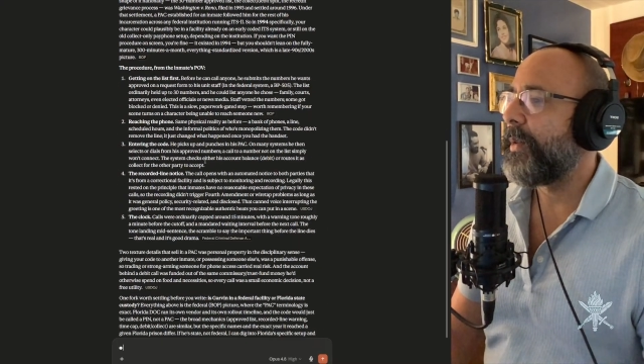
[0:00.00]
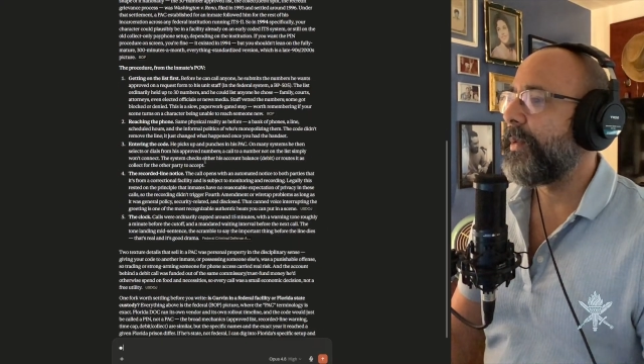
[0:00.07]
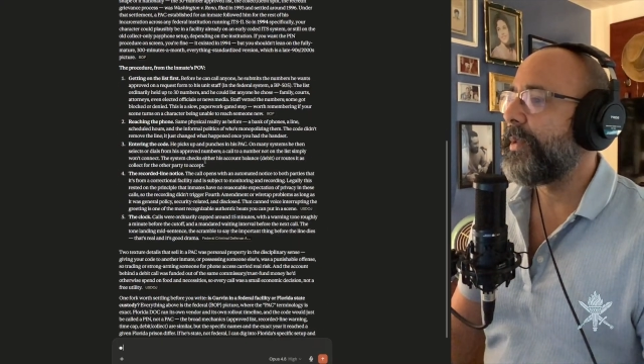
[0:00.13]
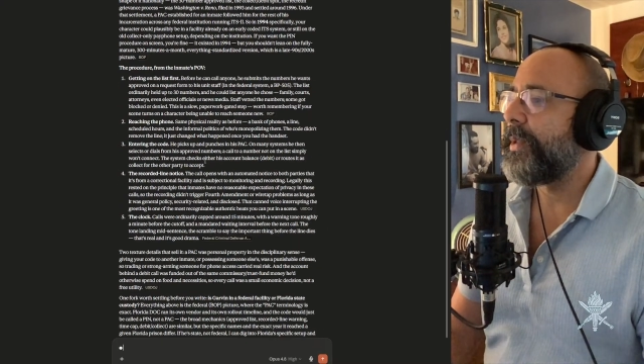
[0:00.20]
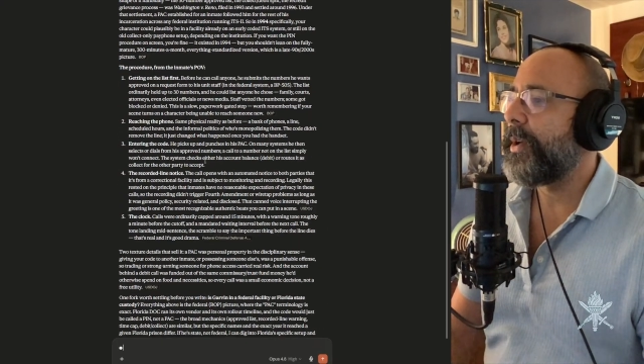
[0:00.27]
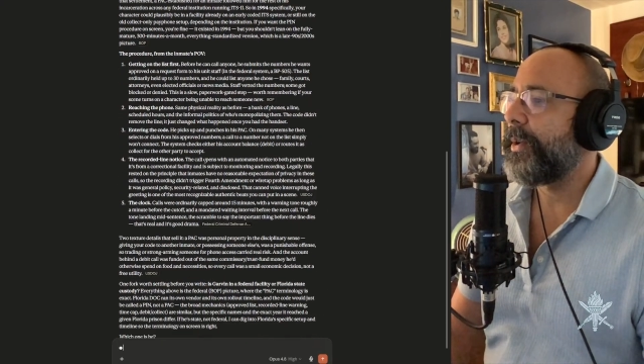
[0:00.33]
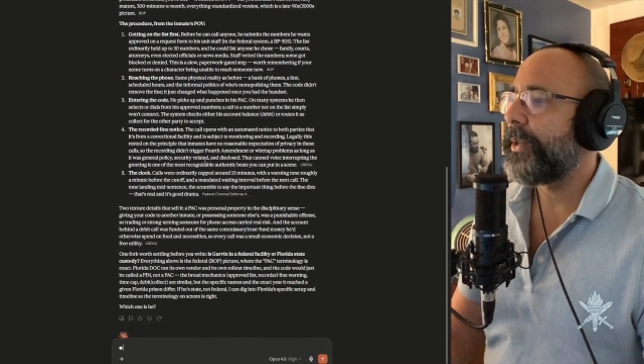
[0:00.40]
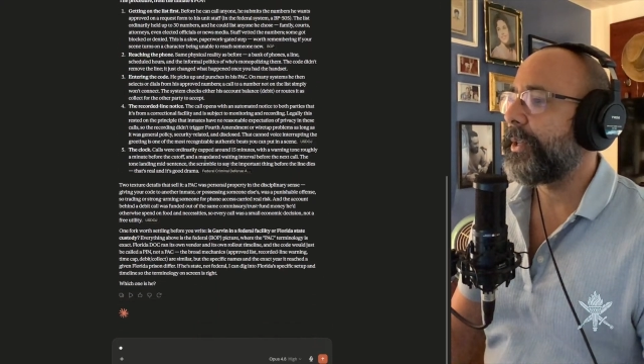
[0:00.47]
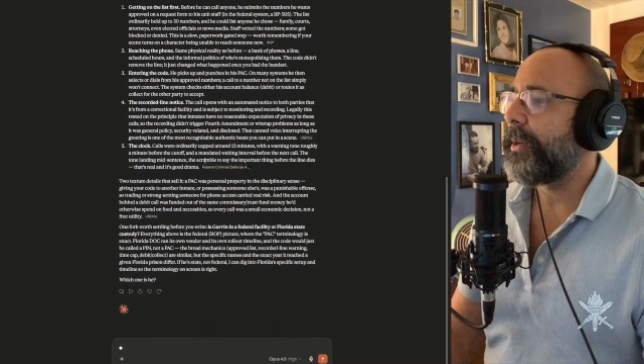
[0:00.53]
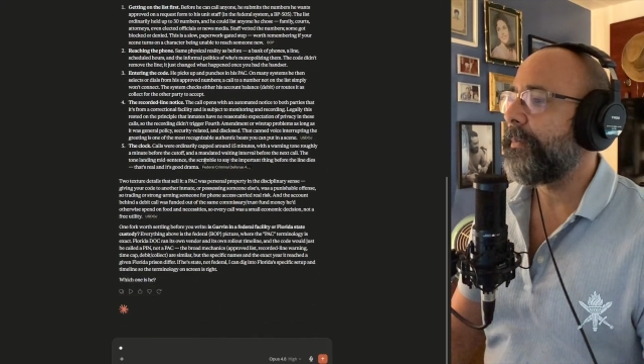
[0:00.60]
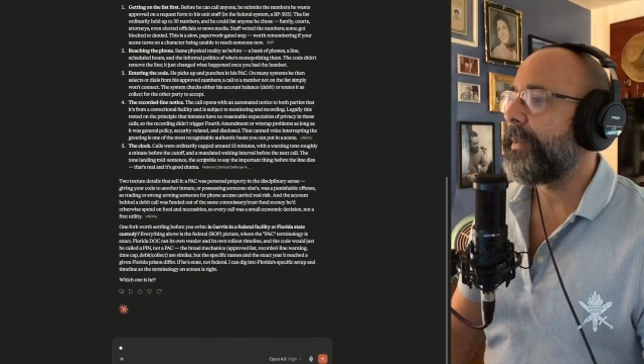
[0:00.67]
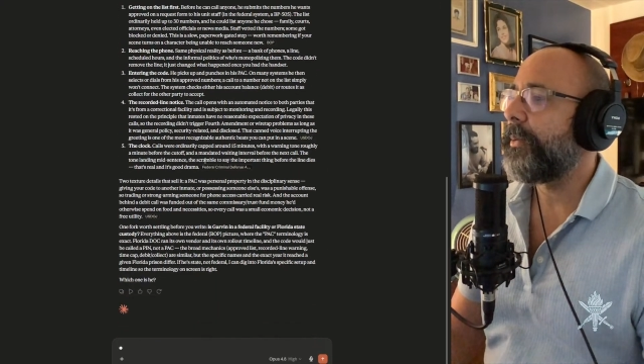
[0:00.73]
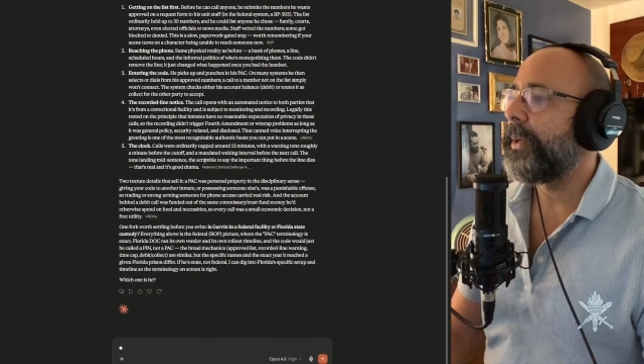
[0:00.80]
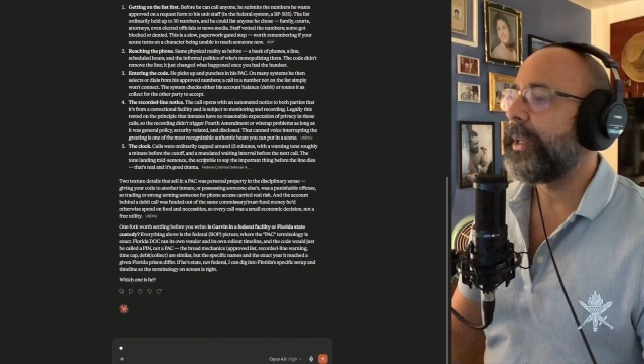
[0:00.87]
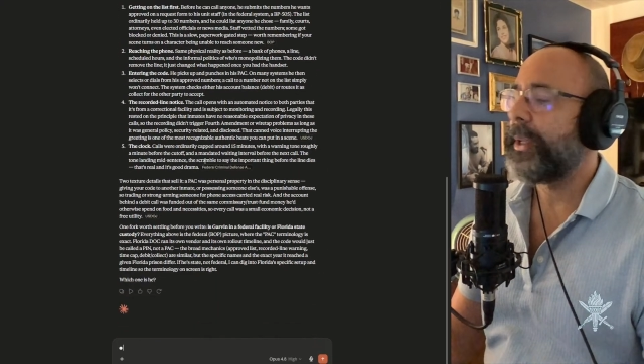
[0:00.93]
there's
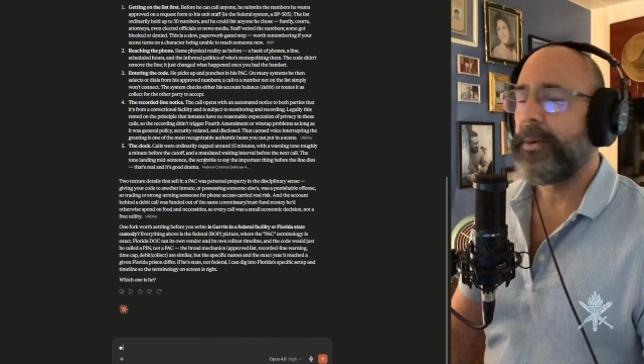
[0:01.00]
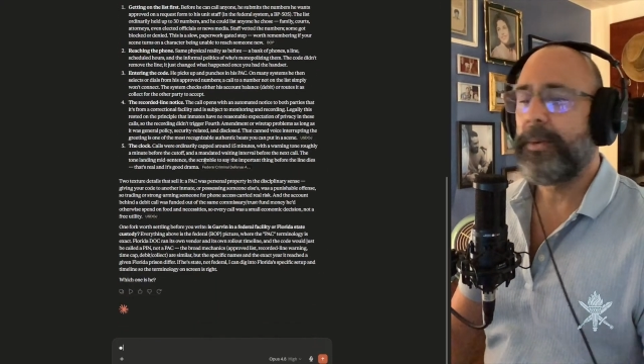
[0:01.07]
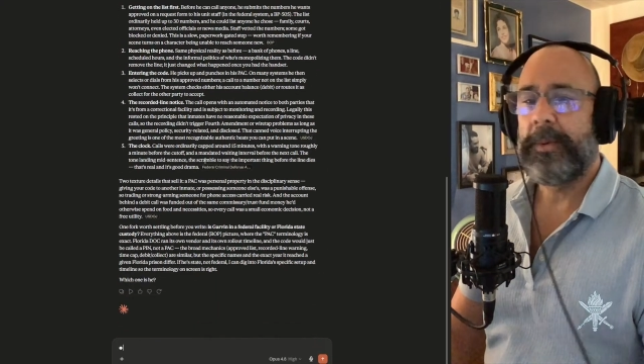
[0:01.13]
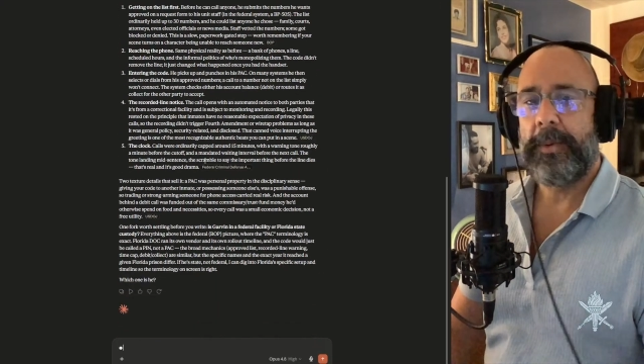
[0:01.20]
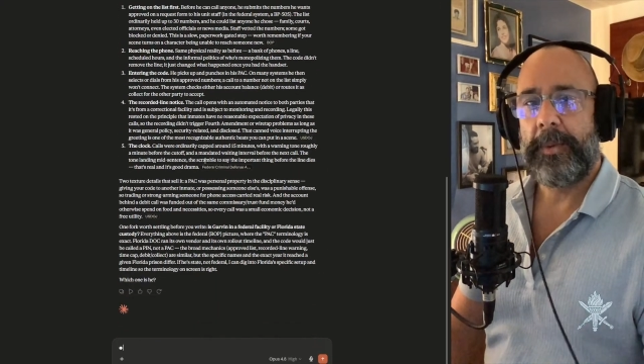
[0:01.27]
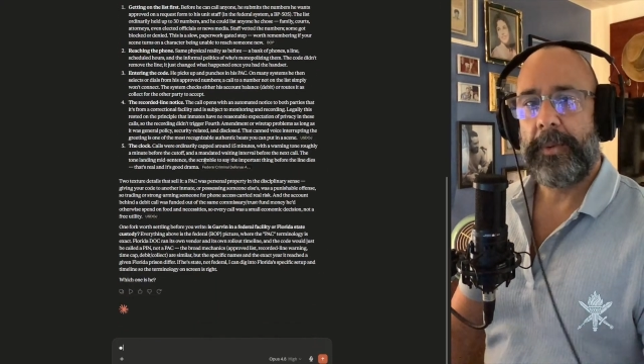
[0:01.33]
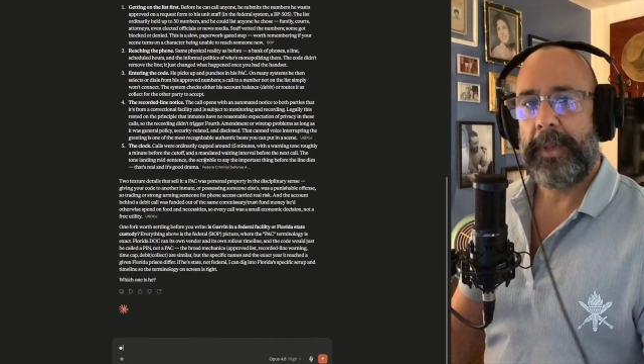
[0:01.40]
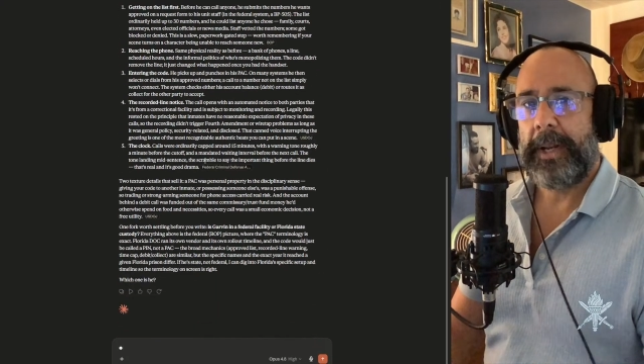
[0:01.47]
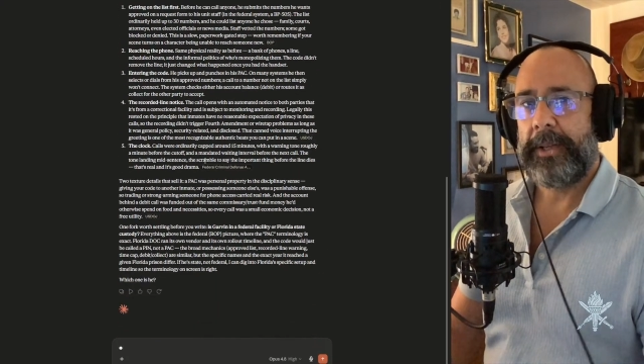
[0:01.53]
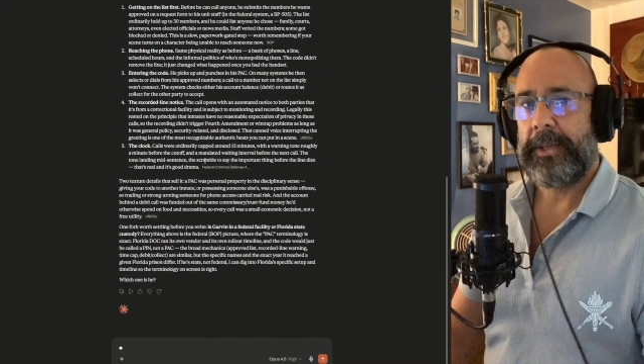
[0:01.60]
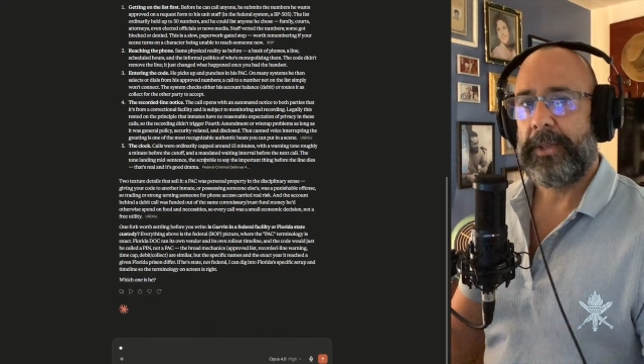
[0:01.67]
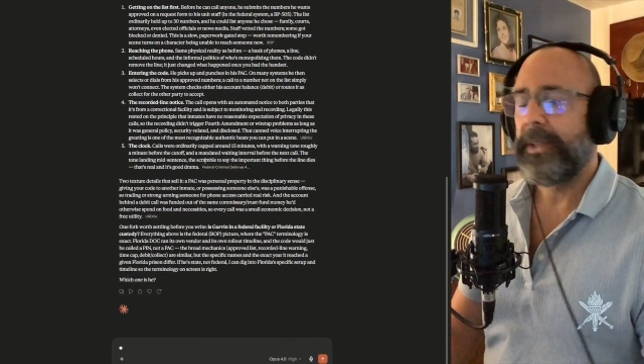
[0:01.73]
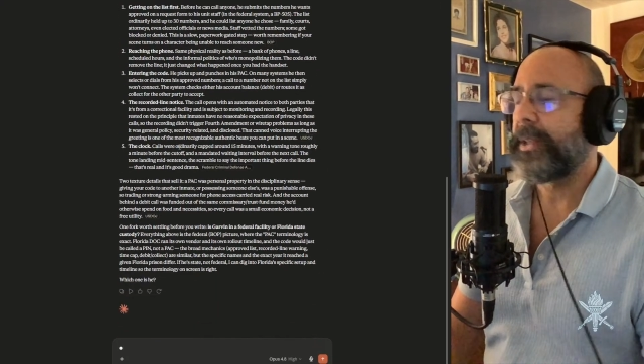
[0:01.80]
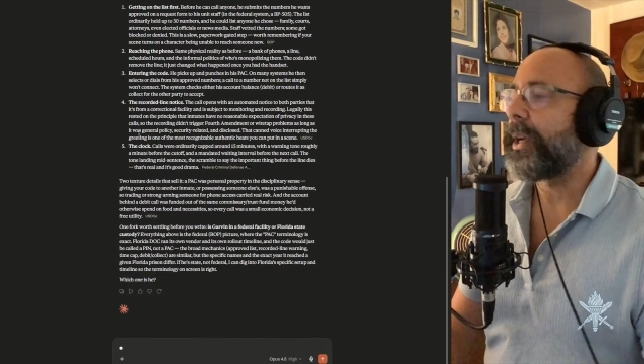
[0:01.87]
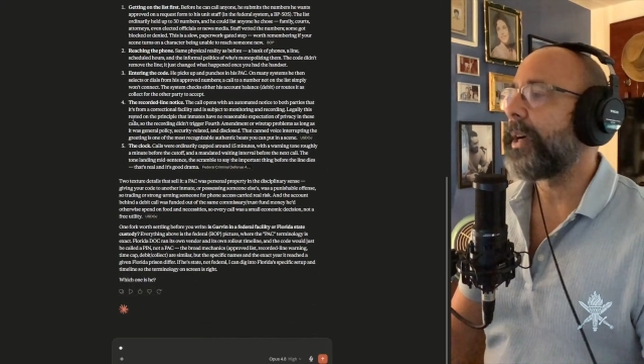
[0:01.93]
something really cool that I
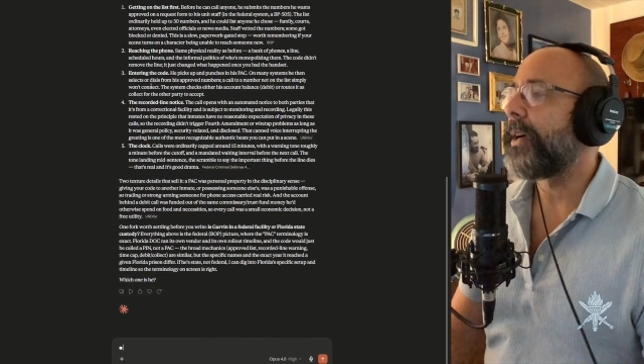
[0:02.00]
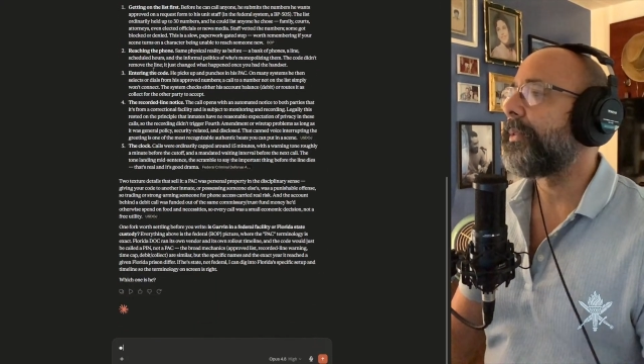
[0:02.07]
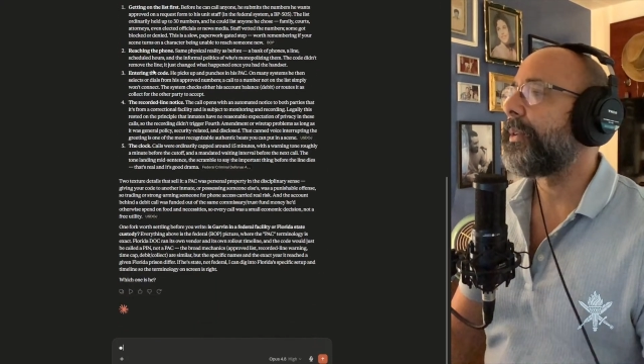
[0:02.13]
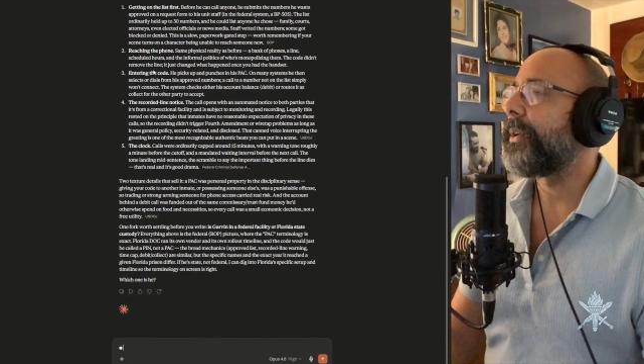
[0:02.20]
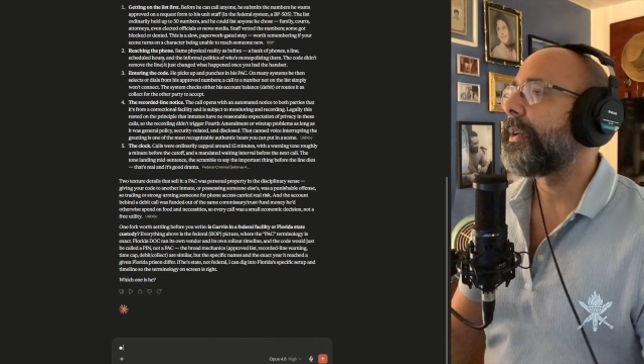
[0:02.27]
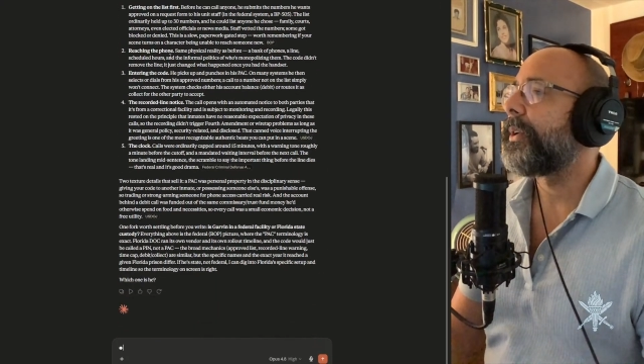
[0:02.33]
just discovered.